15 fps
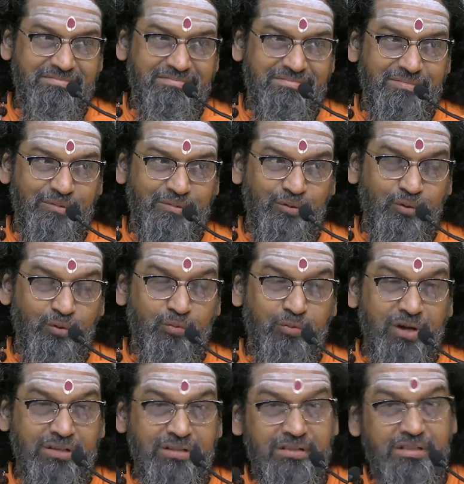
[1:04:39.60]
Guru
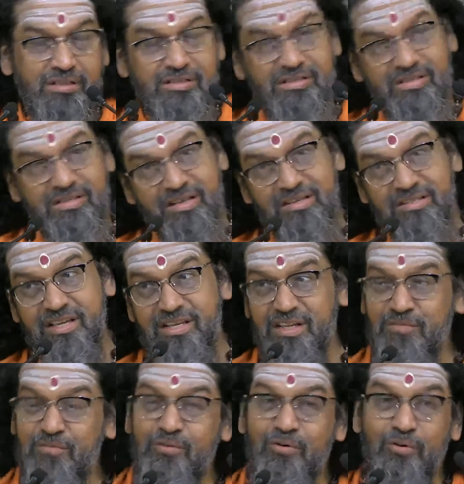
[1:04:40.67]
Bhakti is such that
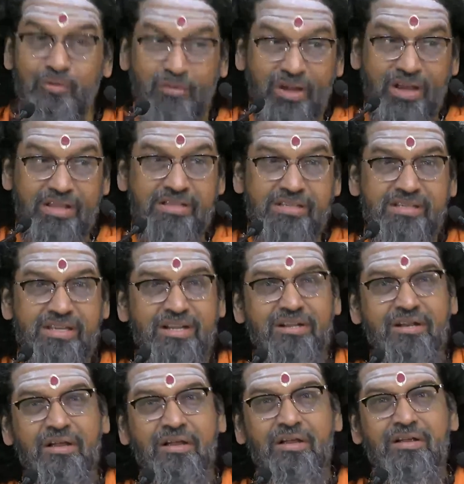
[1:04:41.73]
if Guru has said,
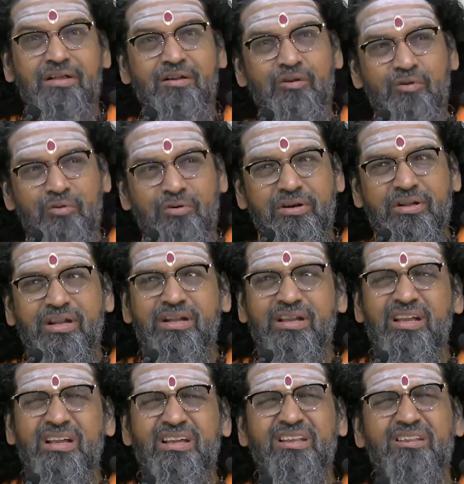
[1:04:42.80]
don't get
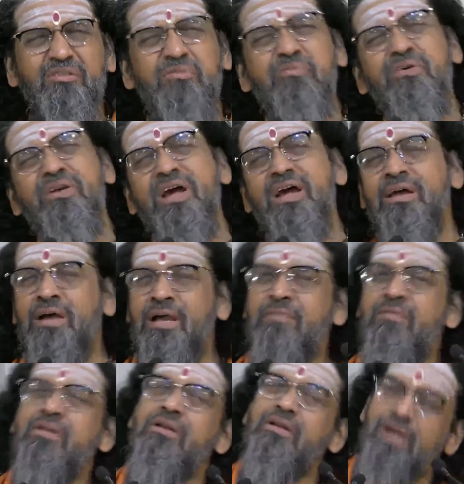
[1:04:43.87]
angry, therefore I
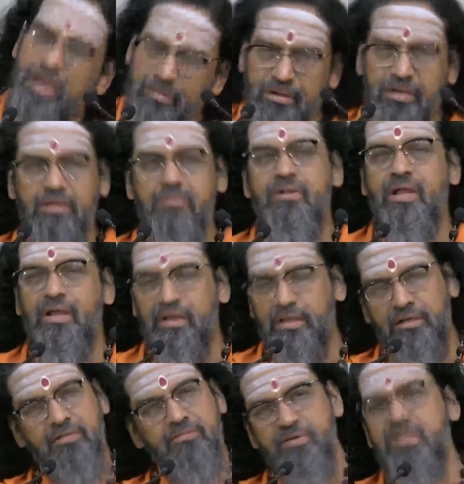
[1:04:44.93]
will leave anger.
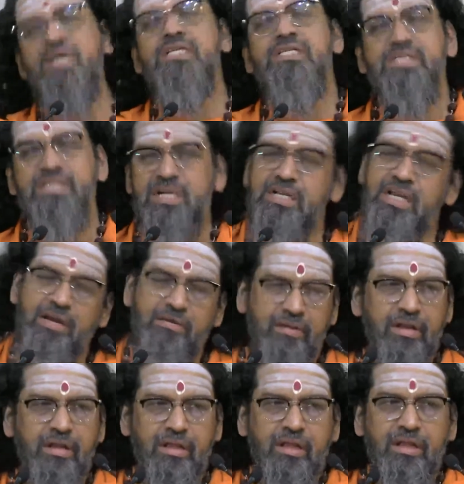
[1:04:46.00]
If he has said,
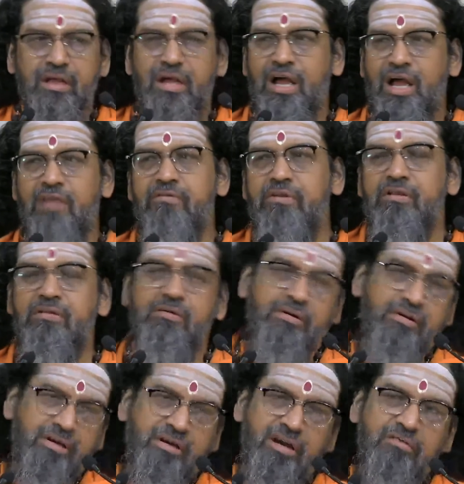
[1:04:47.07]
I will
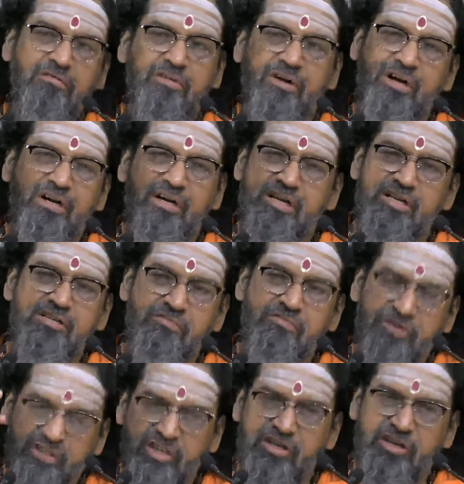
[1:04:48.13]
convert his
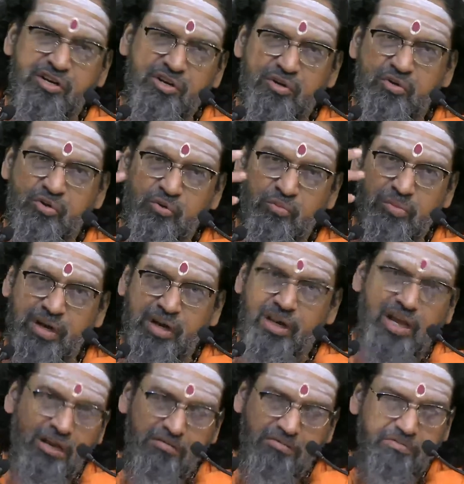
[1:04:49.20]
vision into my
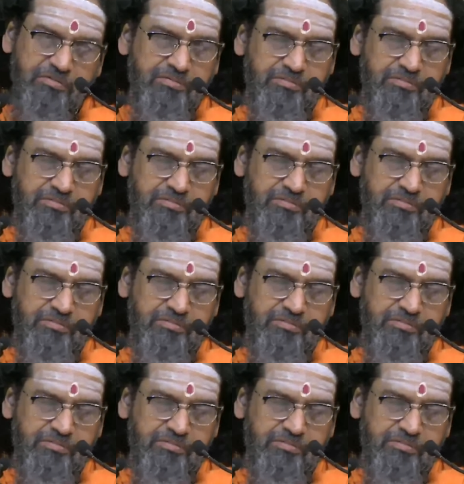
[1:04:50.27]
life.